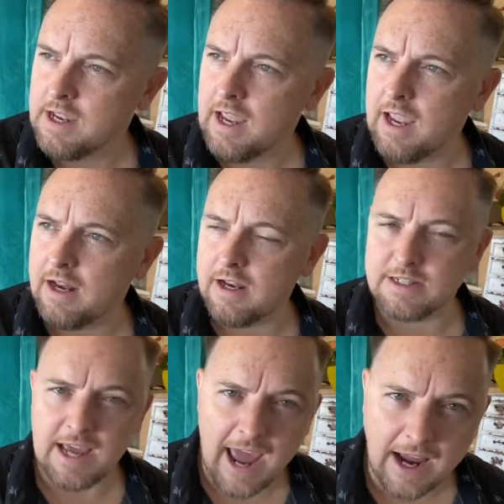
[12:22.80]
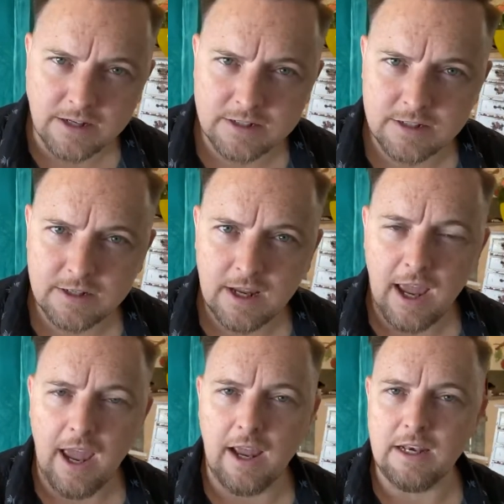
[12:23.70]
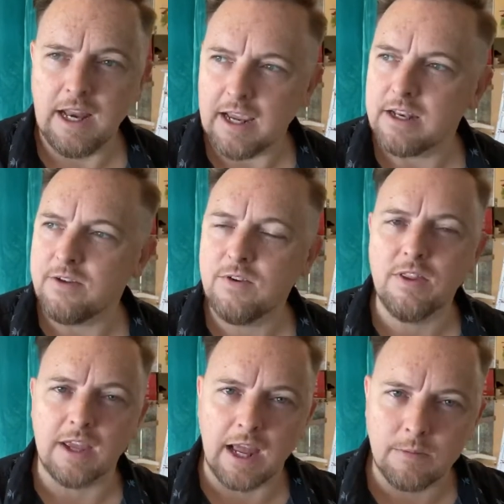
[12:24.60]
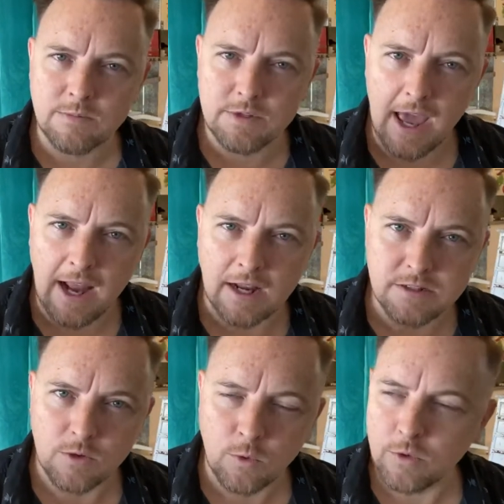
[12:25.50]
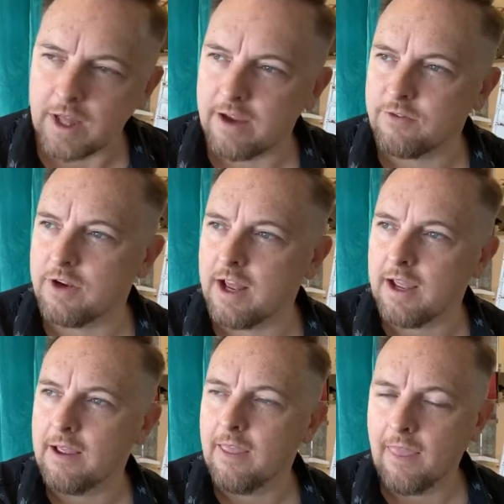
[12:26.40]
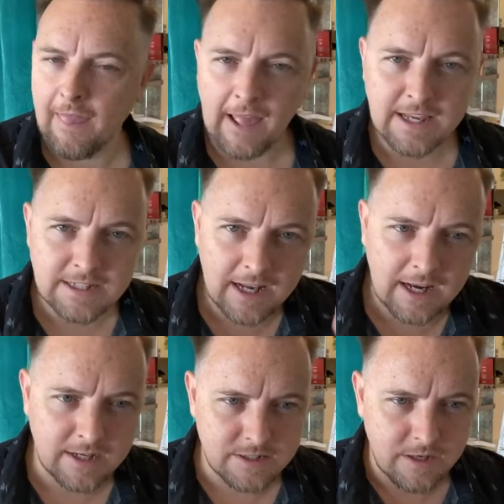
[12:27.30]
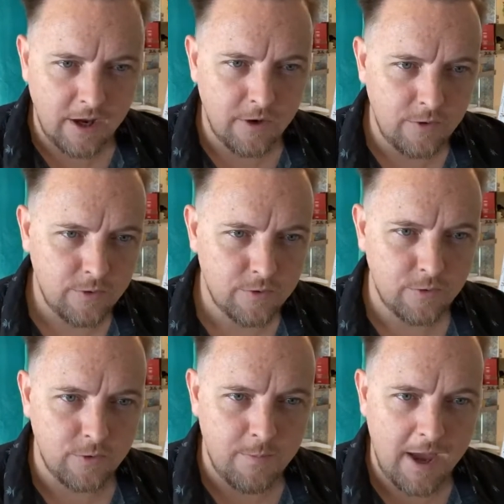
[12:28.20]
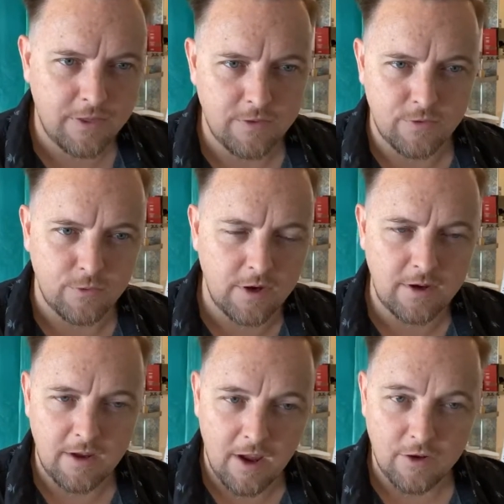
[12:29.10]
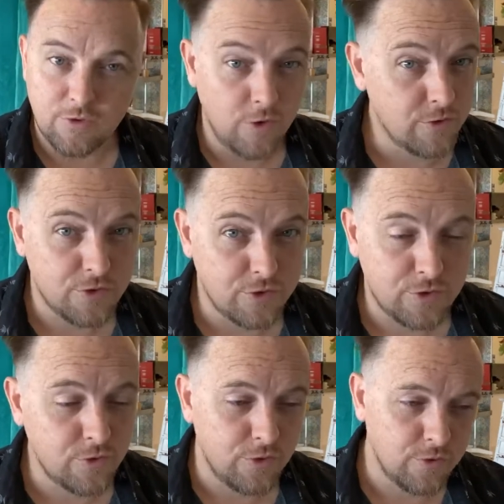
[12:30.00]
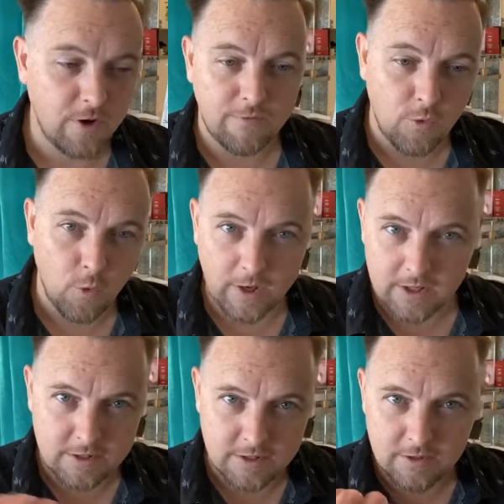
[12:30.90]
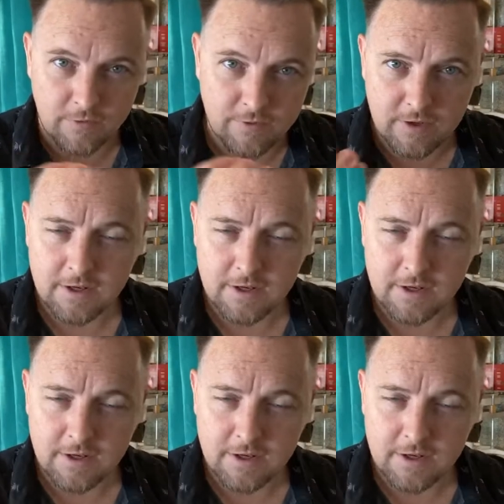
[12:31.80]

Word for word: and attacks and negativity that comes at us all day, every day, He's letting us know through the mouth of three, not just two, three or four witnesses often,